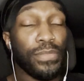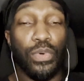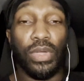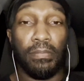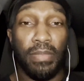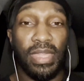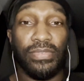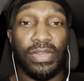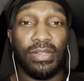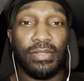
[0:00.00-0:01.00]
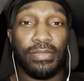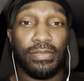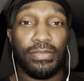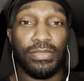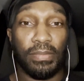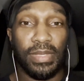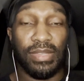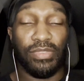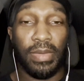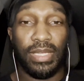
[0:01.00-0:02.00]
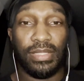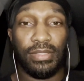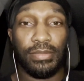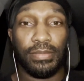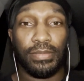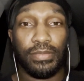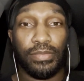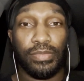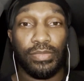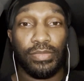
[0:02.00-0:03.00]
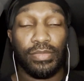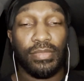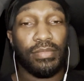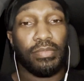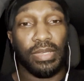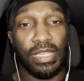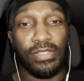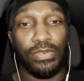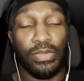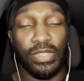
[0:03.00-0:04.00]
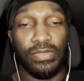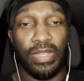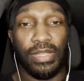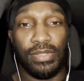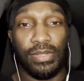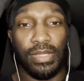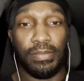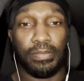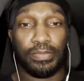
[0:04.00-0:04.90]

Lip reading: who can benefit from this information, please forward this video to them.